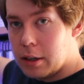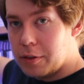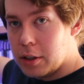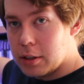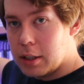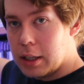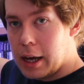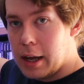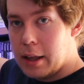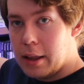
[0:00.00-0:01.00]
don't know if you can see
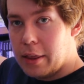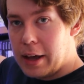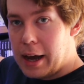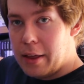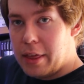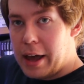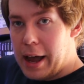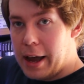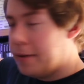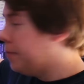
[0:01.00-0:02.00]
that, that there